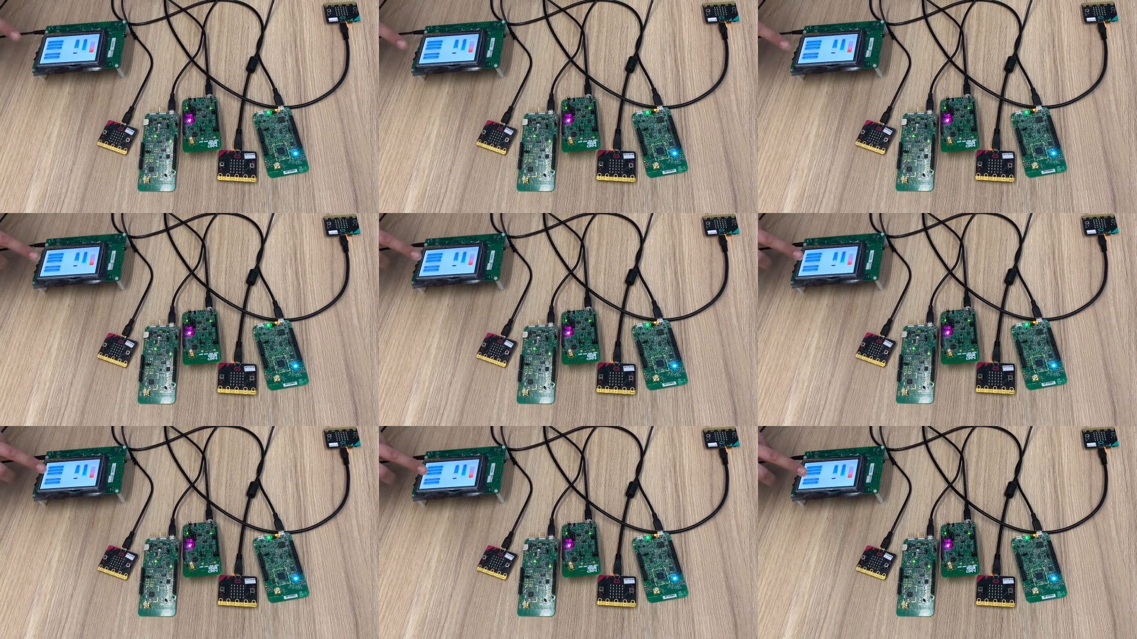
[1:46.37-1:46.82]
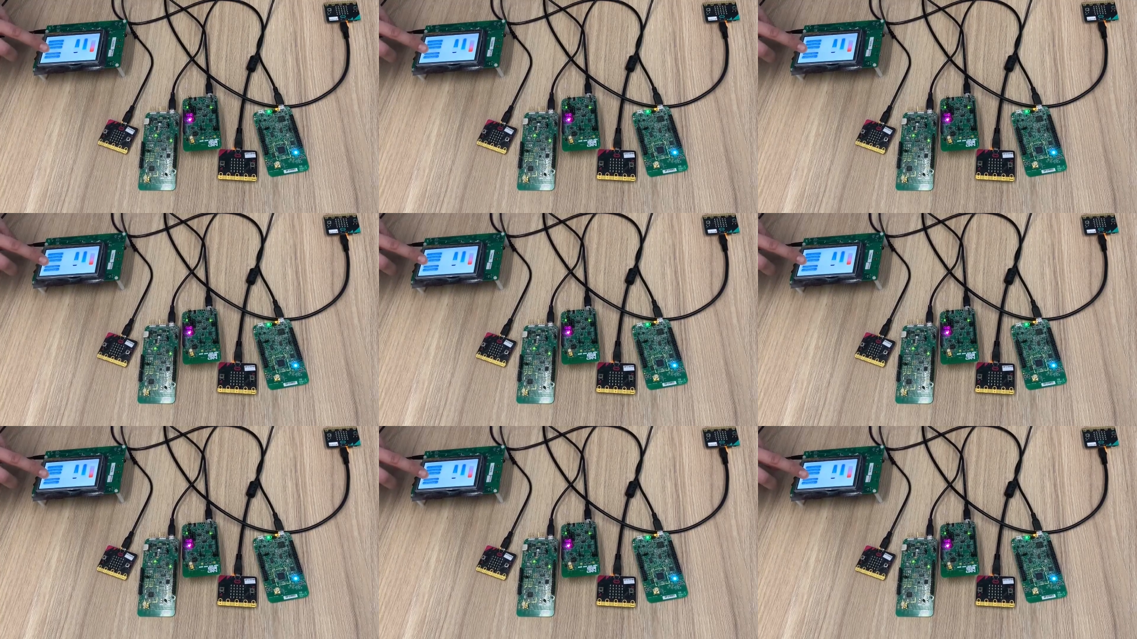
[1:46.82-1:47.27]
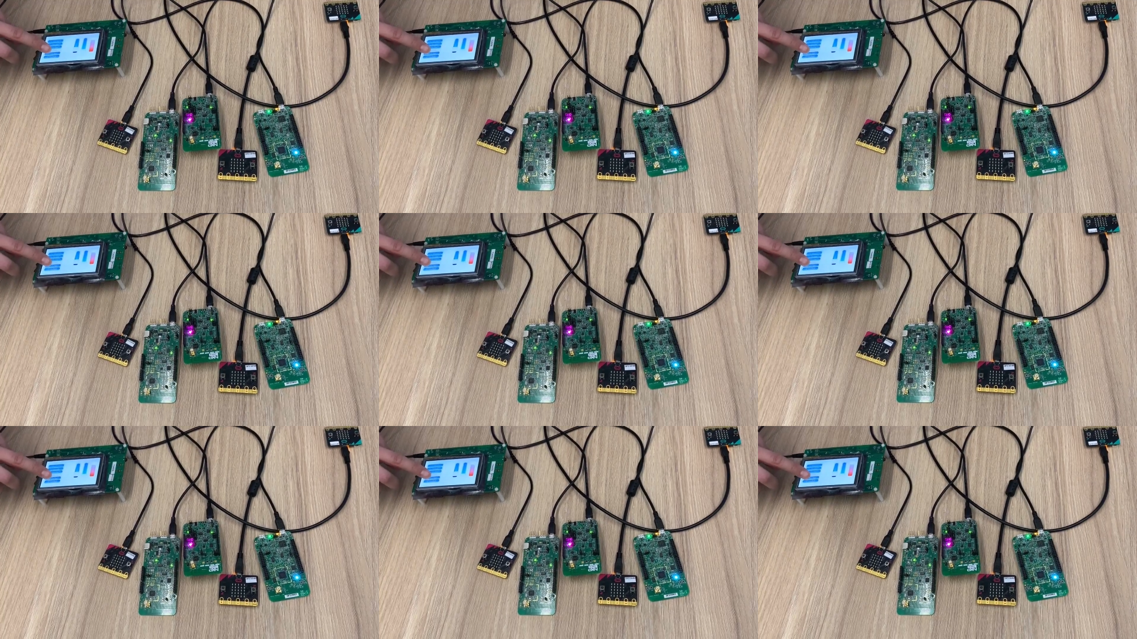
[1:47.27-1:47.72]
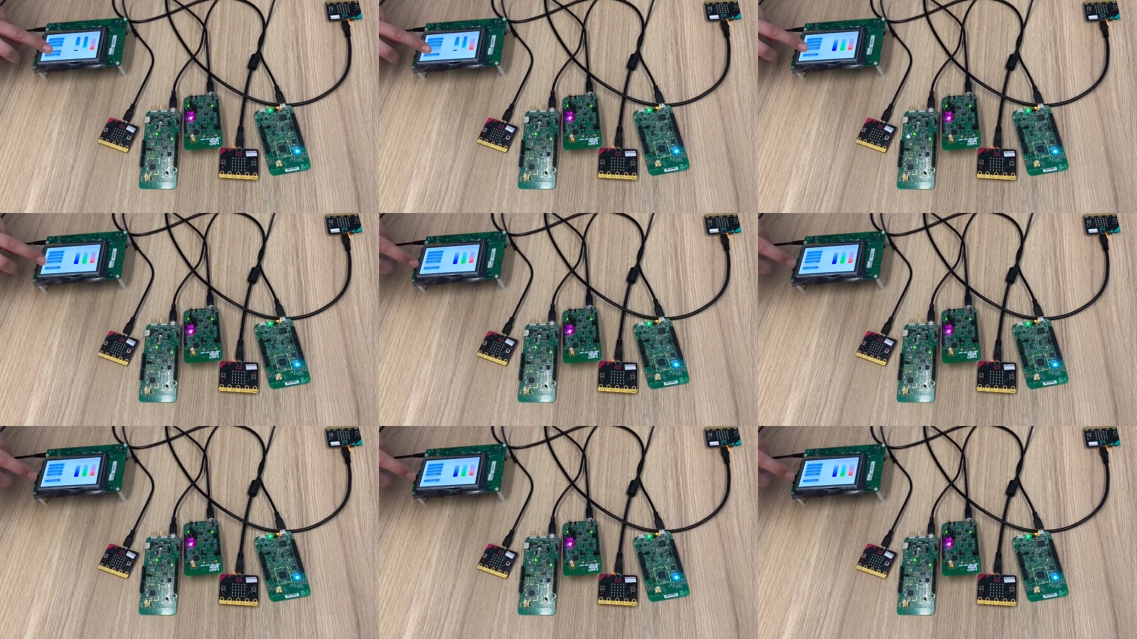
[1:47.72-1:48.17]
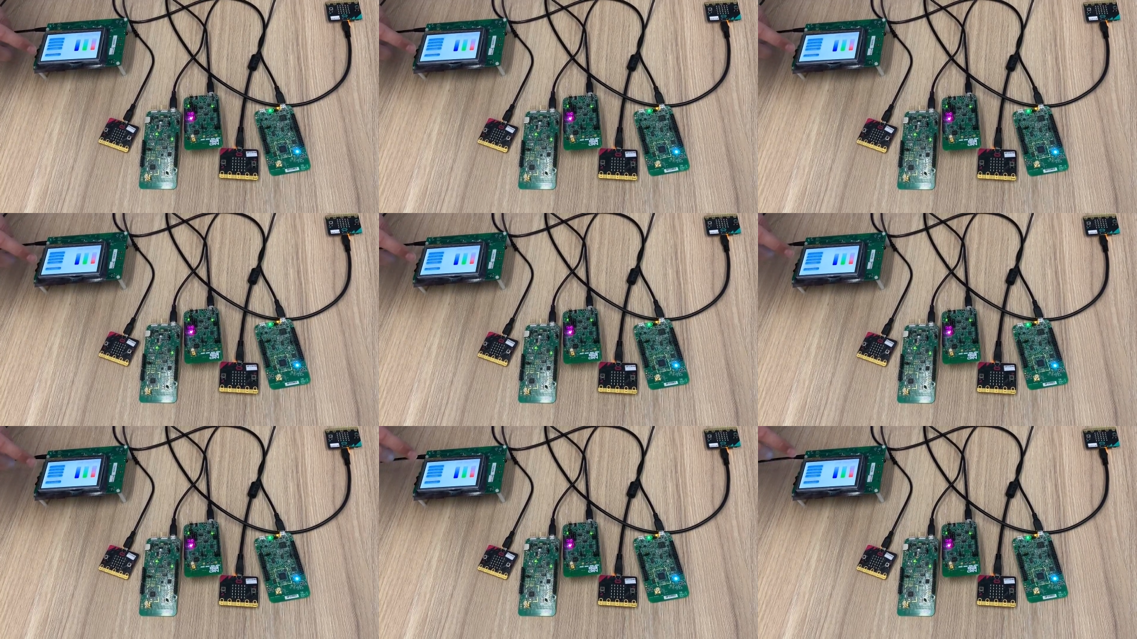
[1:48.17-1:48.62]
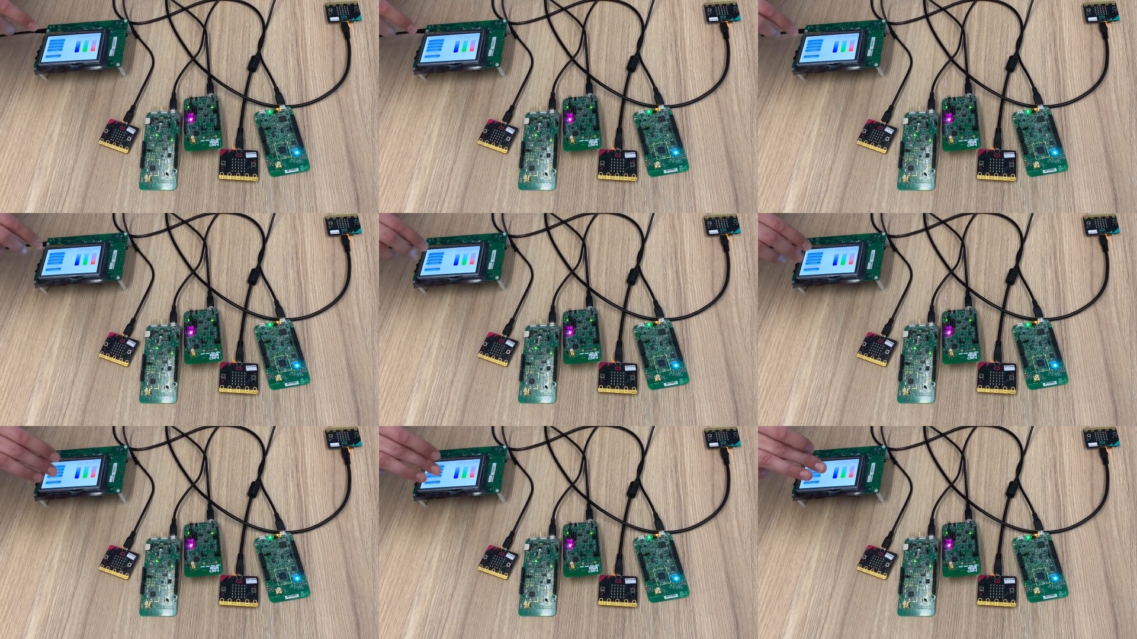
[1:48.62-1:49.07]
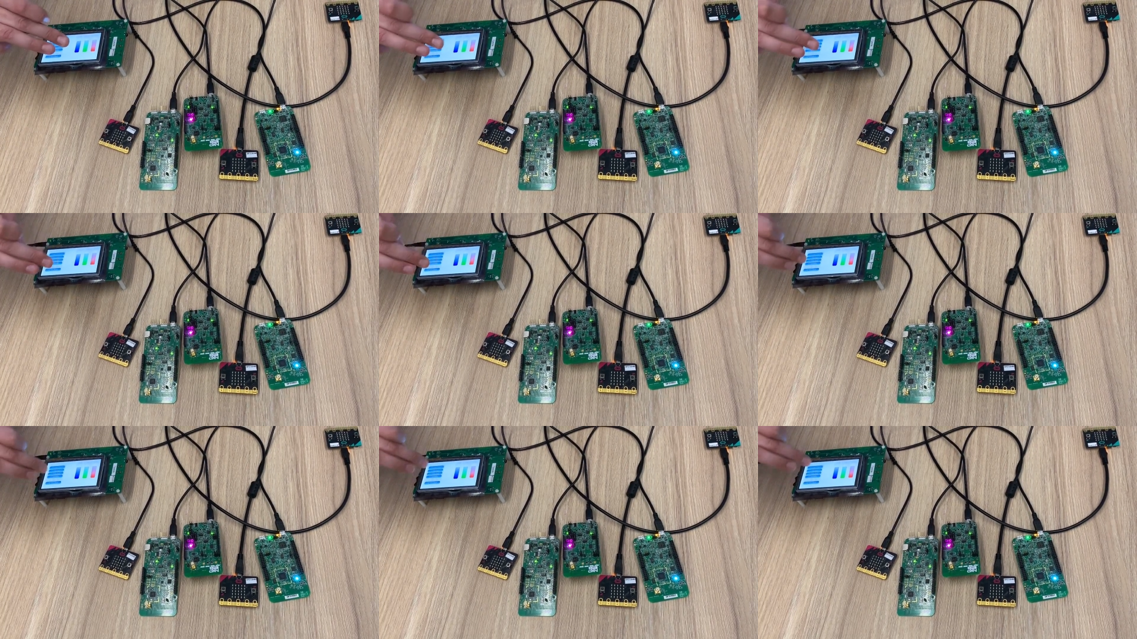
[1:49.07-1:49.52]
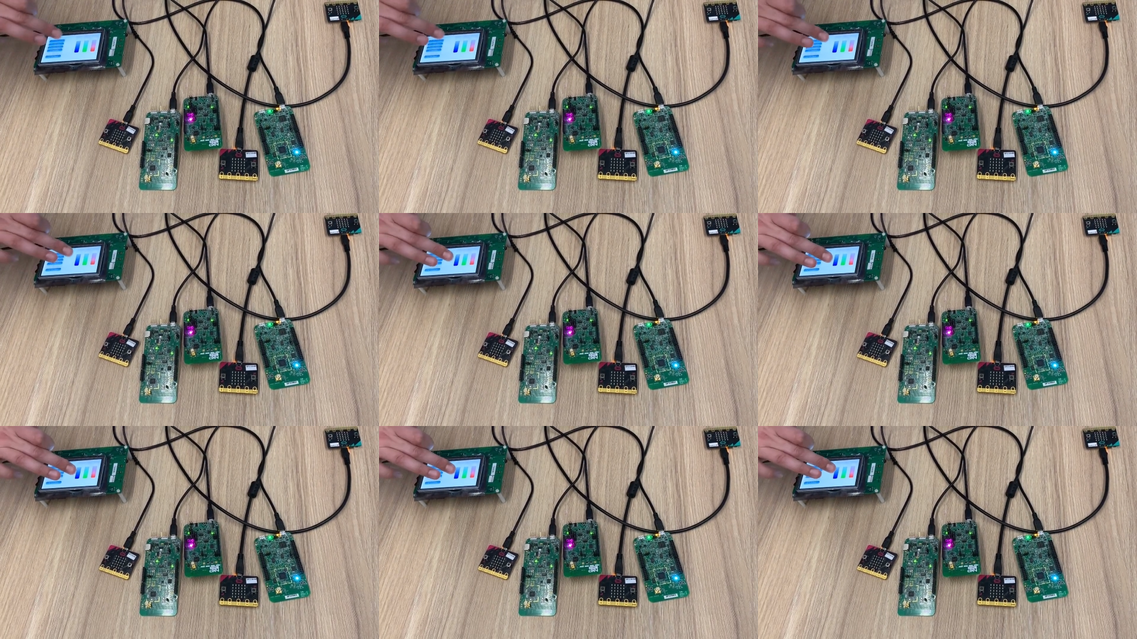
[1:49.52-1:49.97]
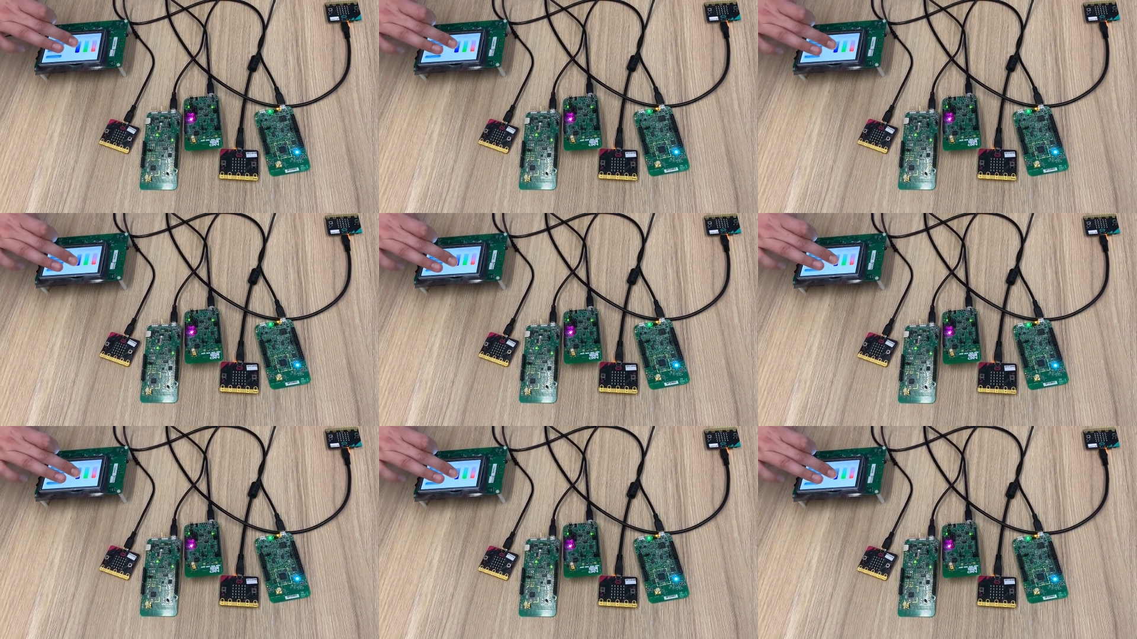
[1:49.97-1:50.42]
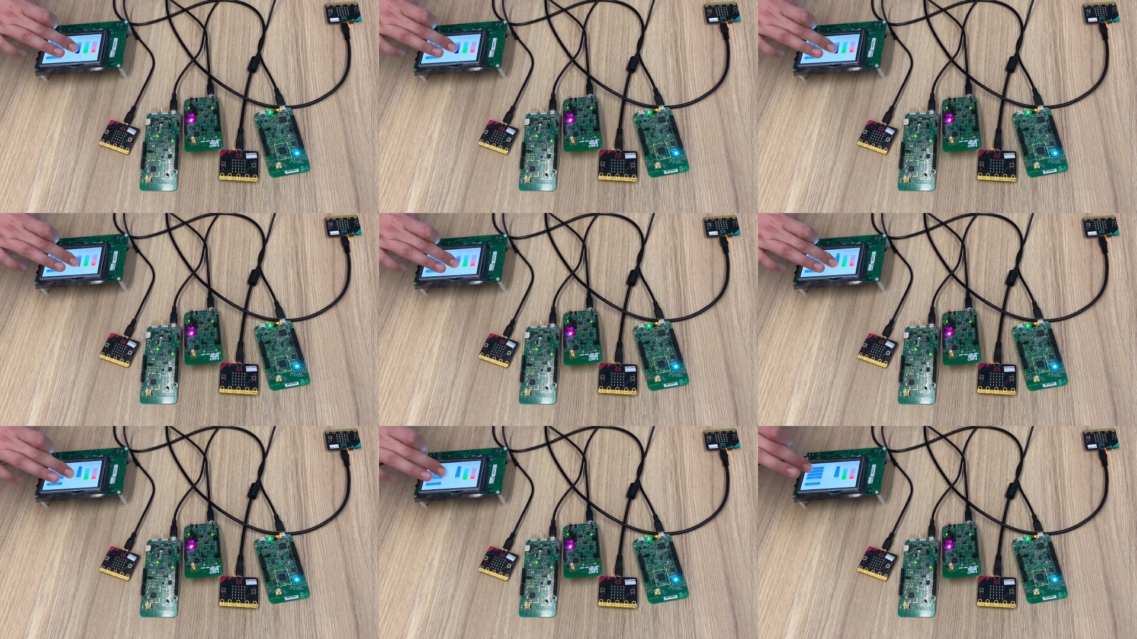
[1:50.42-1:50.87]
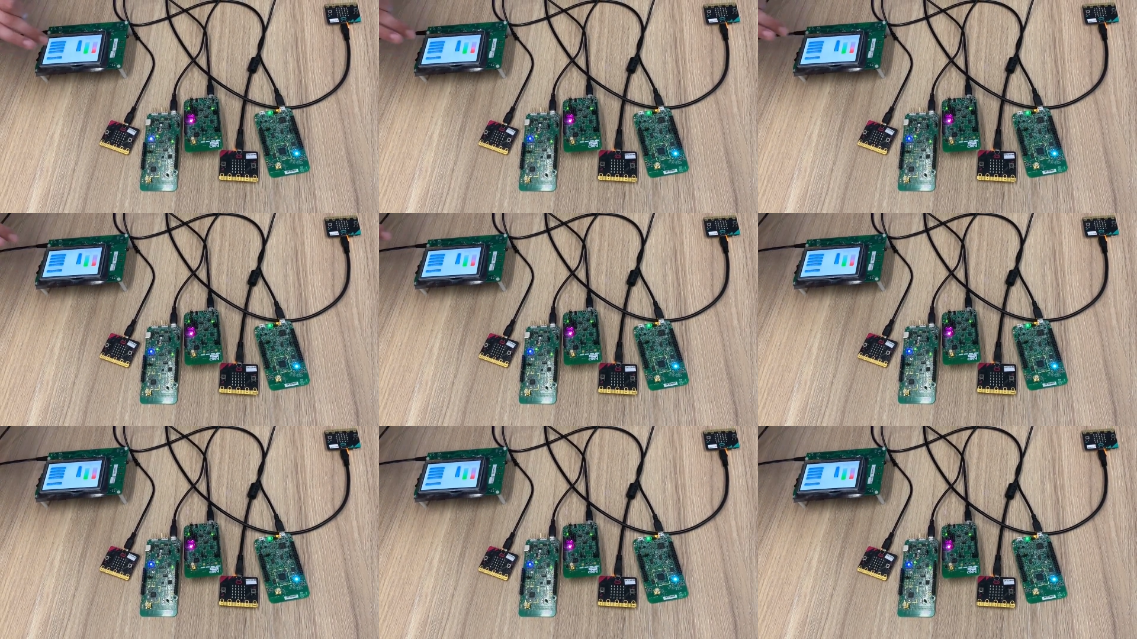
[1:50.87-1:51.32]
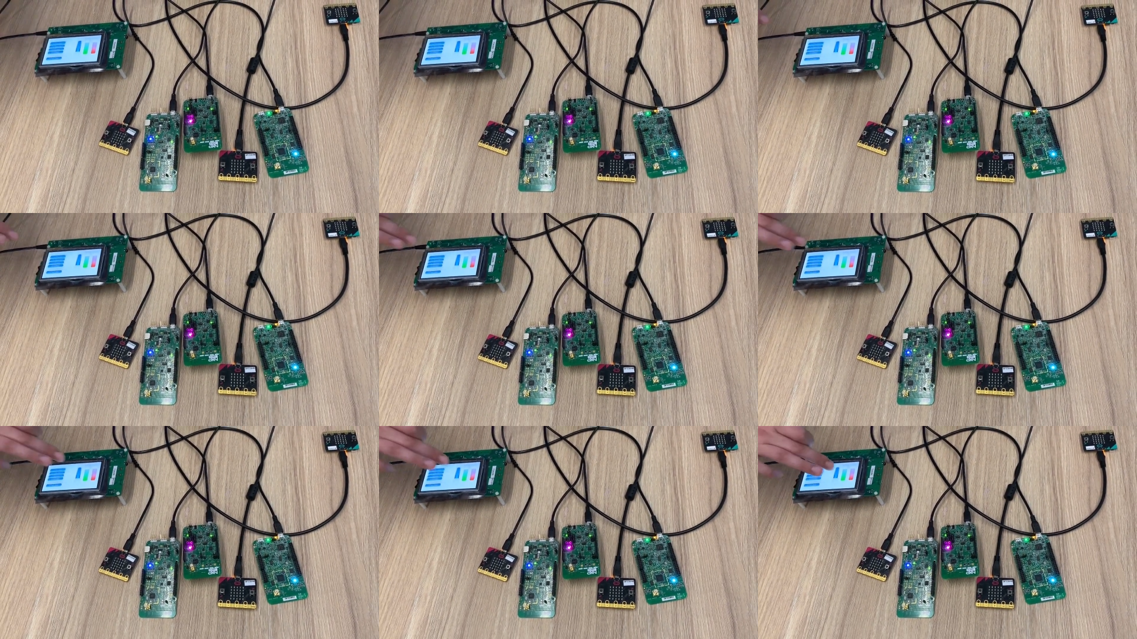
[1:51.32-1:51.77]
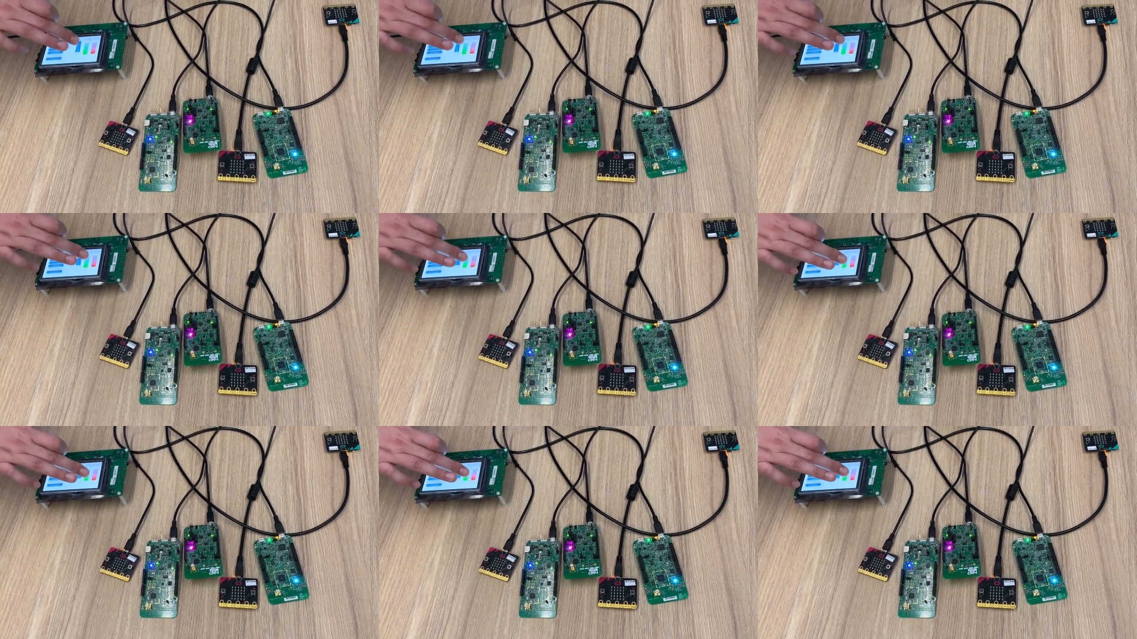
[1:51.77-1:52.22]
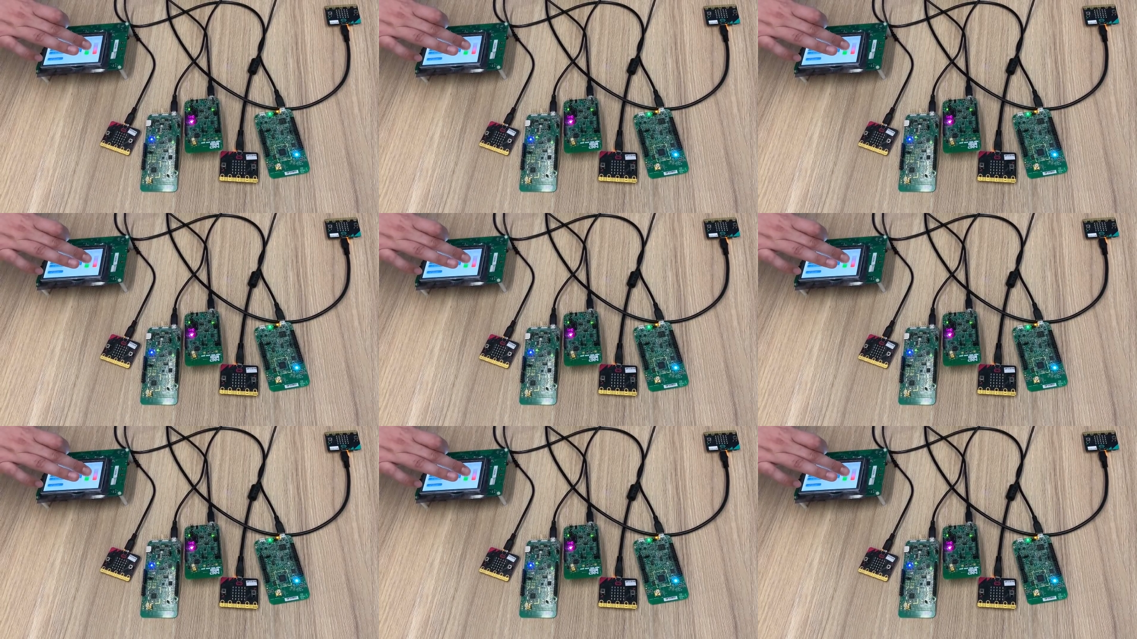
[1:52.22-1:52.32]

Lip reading: No face is visible, so there are no lips to read.